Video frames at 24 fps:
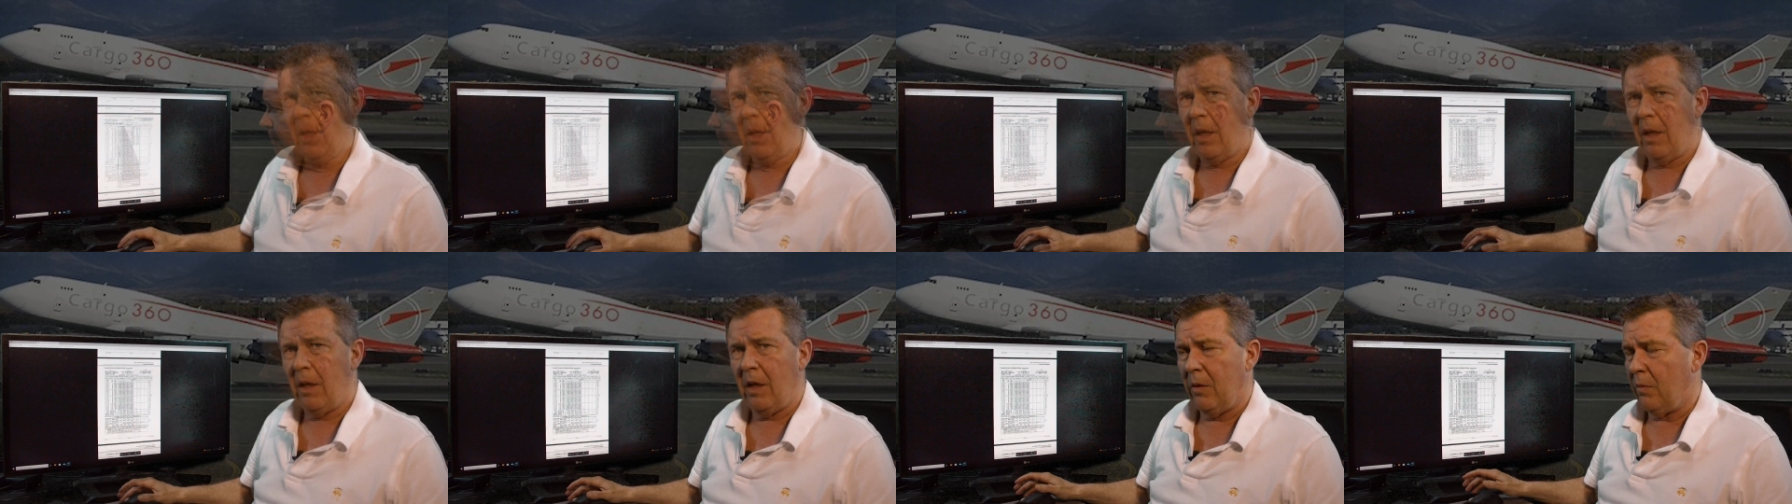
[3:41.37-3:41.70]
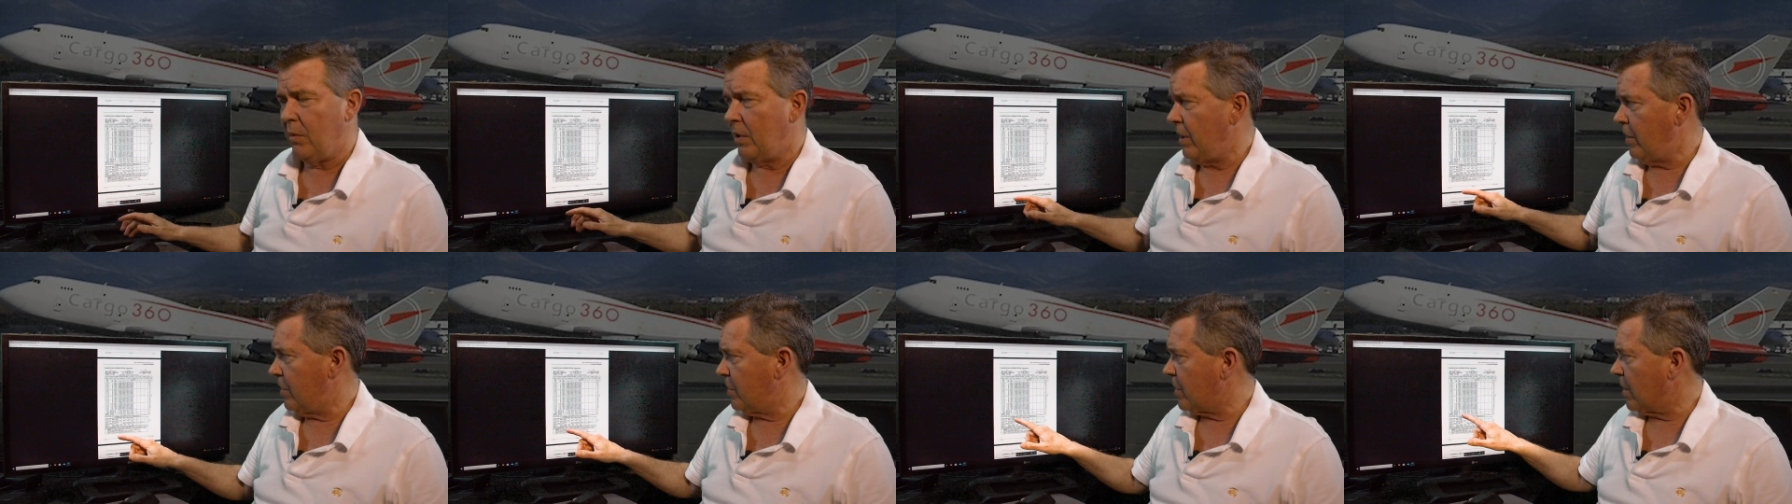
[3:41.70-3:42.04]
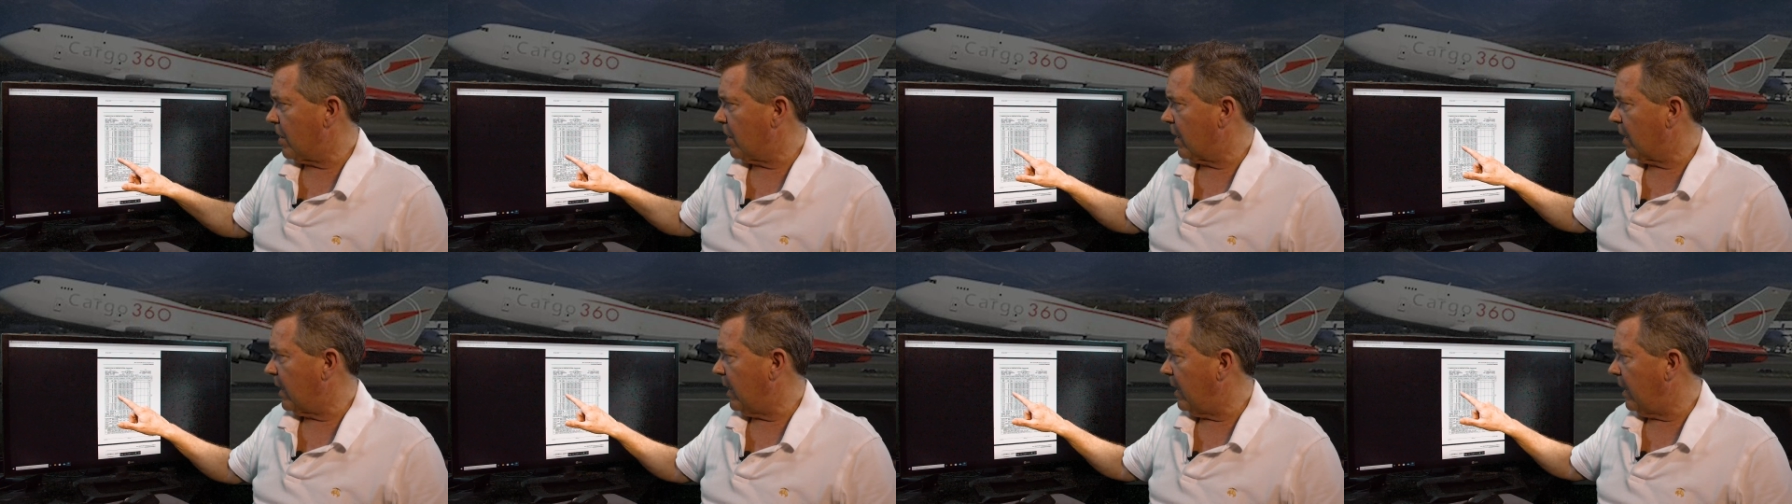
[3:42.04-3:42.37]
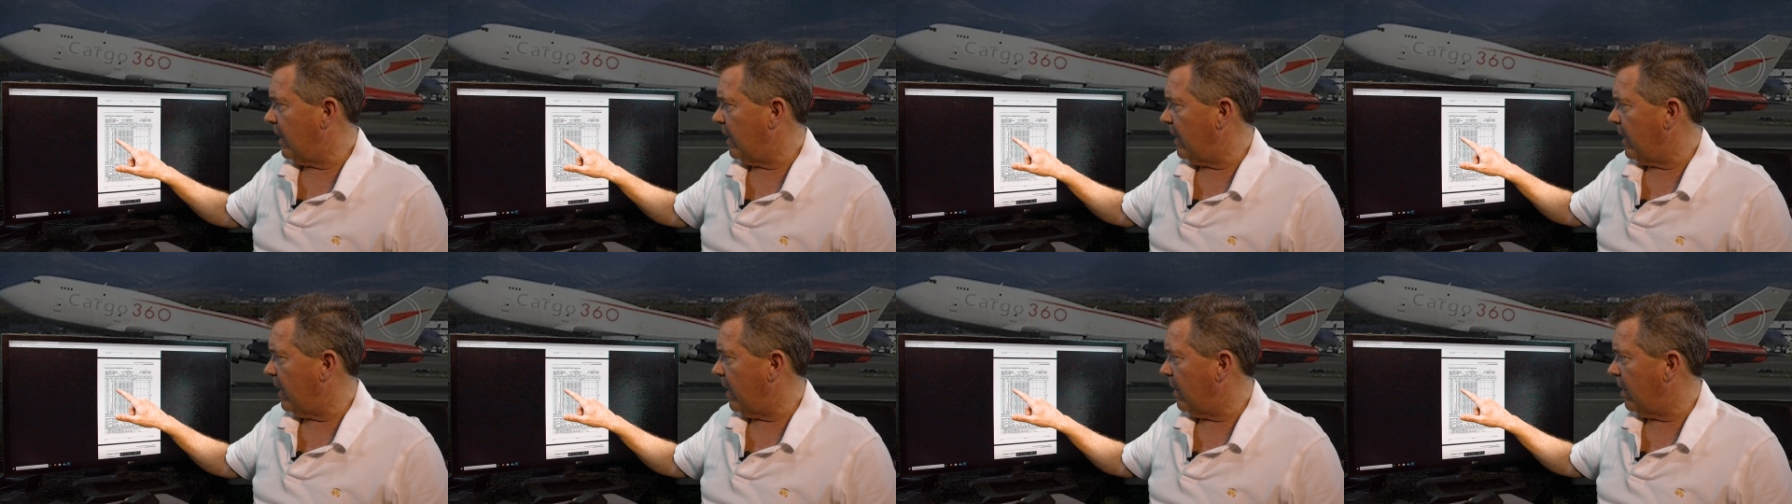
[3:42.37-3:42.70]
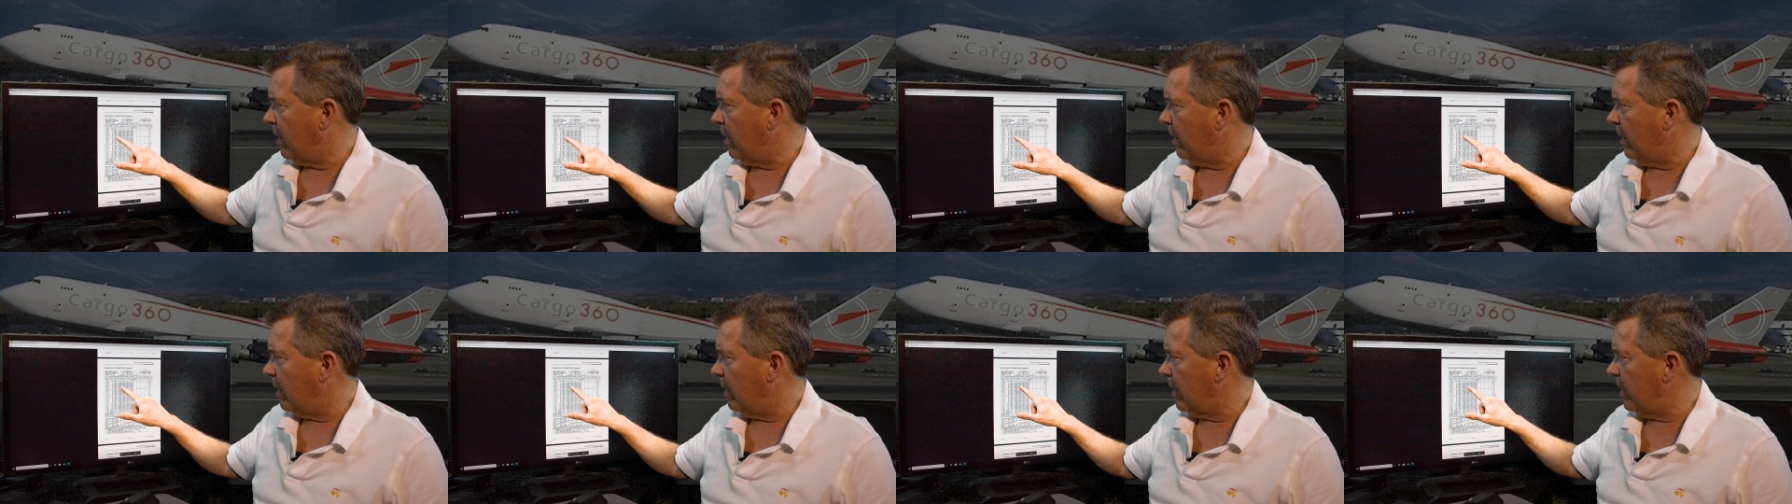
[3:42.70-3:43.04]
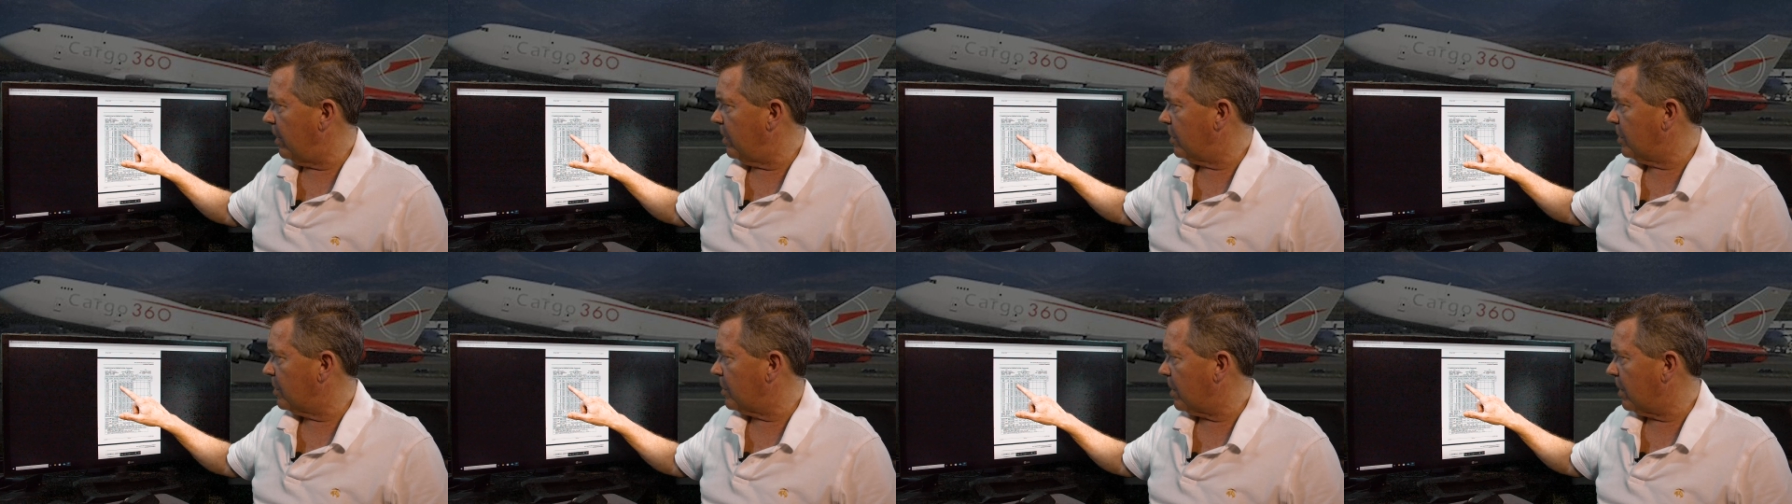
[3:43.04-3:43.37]
And then when you start getting down into
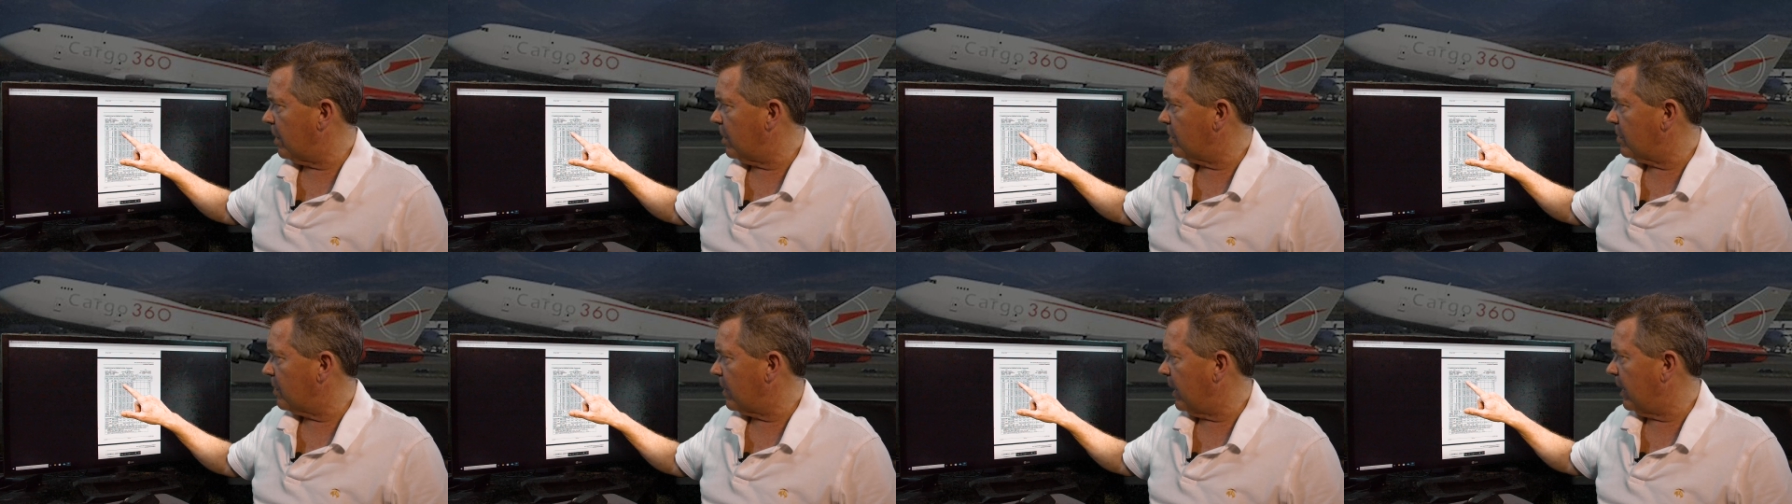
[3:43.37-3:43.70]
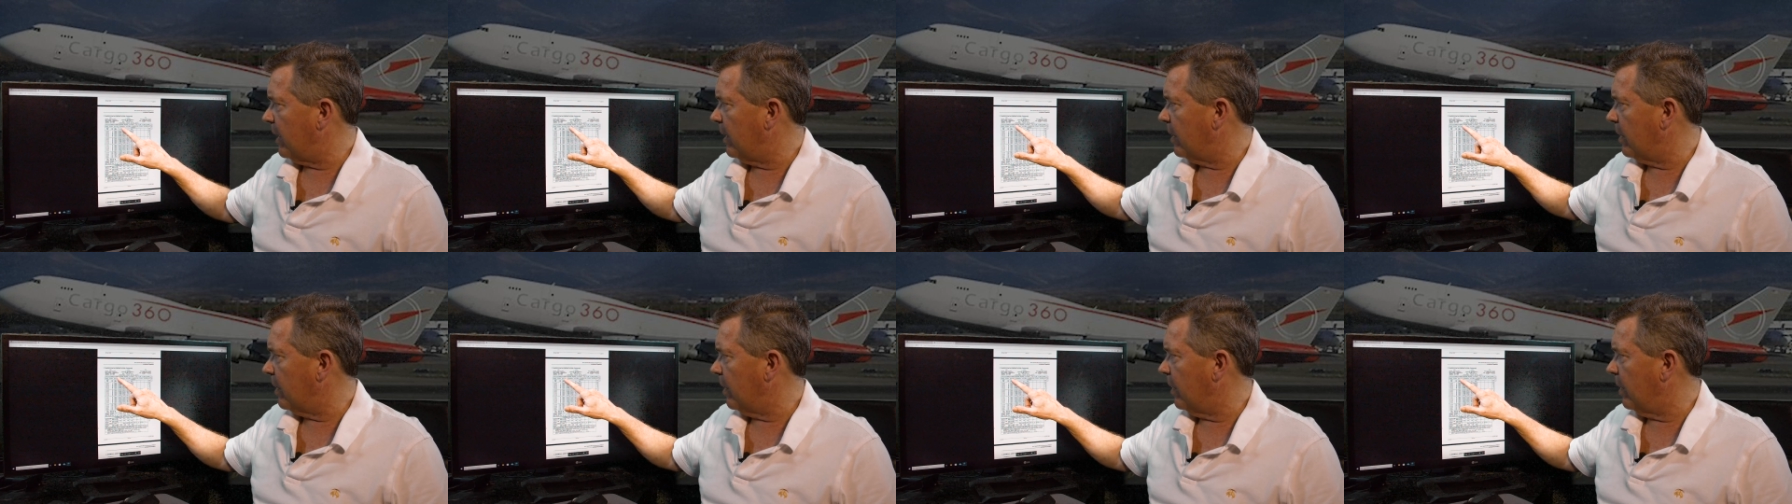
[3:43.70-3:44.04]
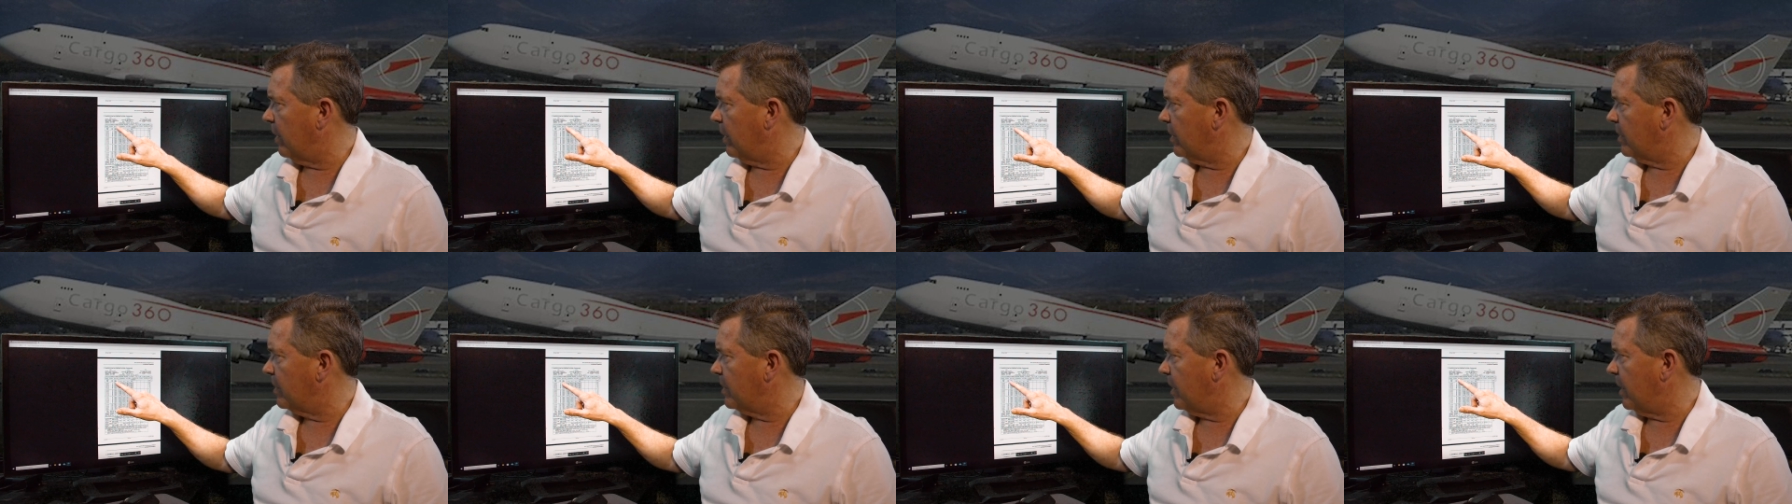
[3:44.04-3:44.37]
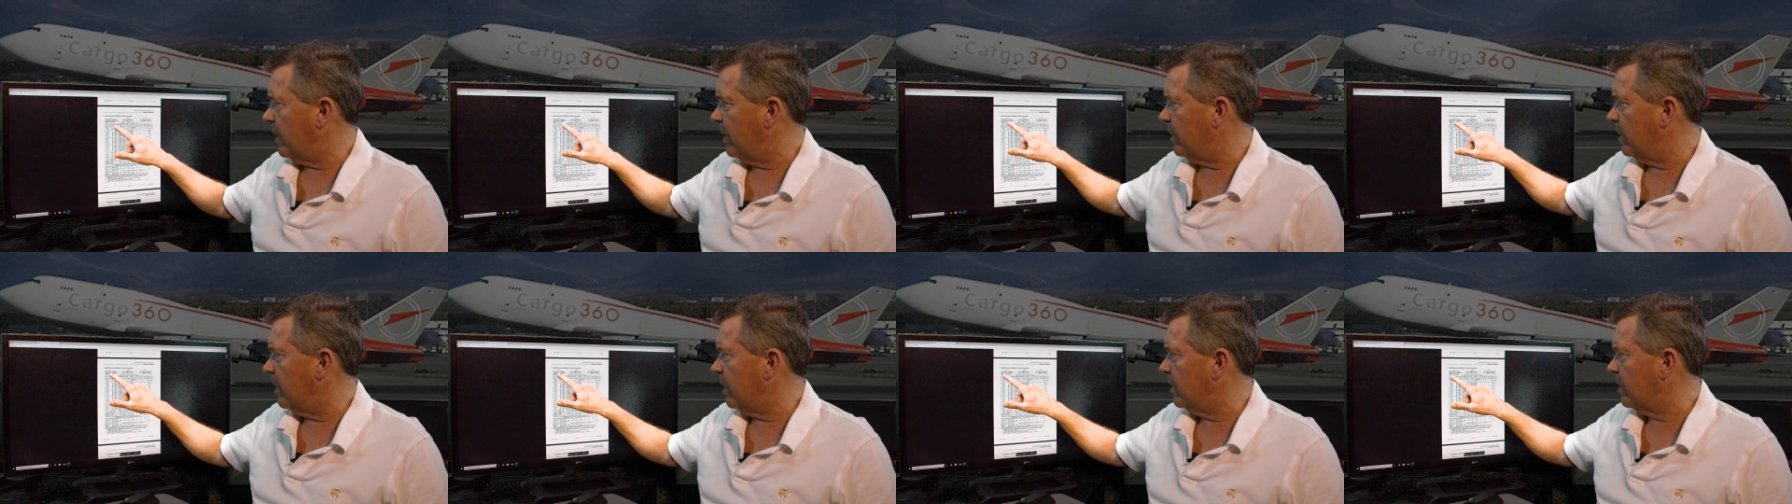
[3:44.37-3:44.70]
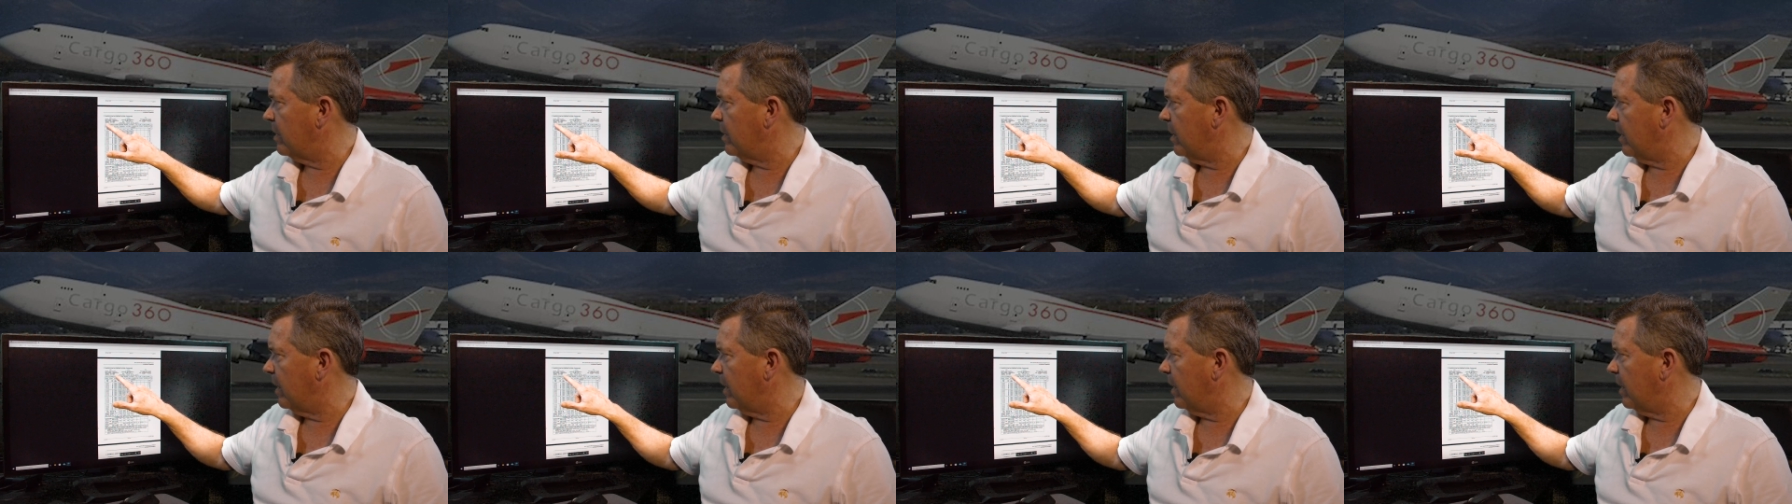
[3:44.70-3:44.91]
these charts right here, you can see it, it,